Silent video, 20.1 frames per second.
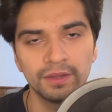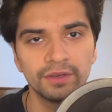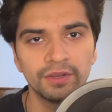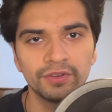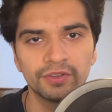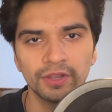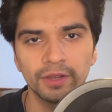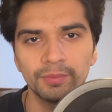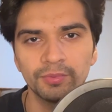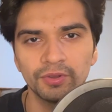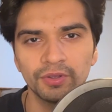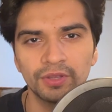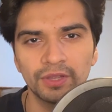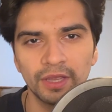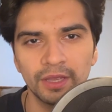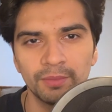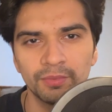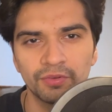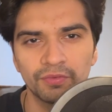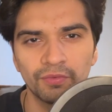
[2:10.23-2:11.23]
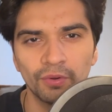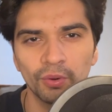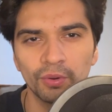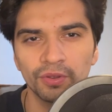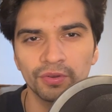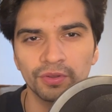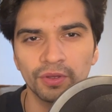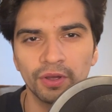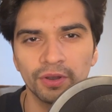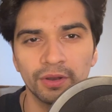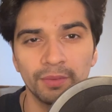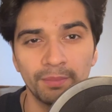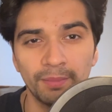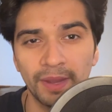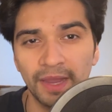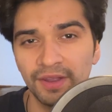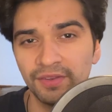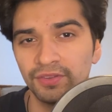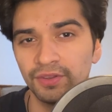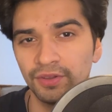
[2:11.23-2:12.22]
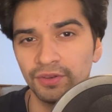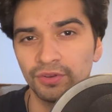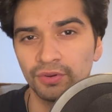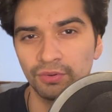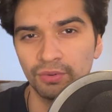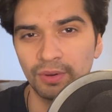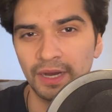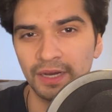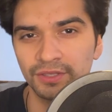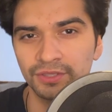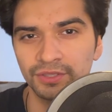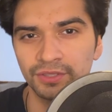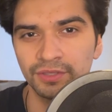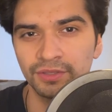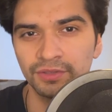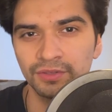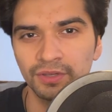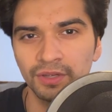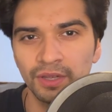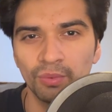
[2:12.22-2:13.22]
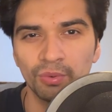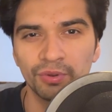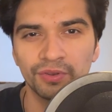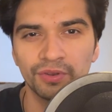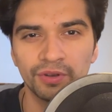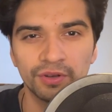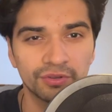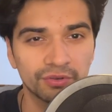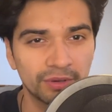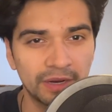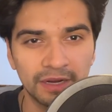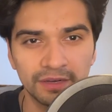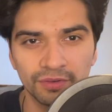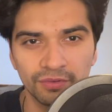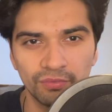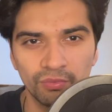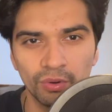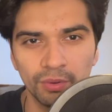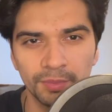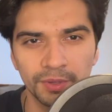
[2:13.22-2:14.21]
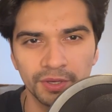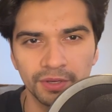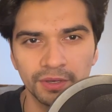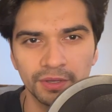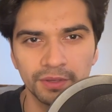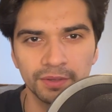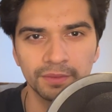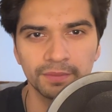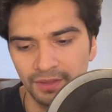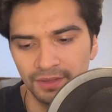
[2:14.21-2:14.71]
These types of games focus on a man's interactions with an attractive woman.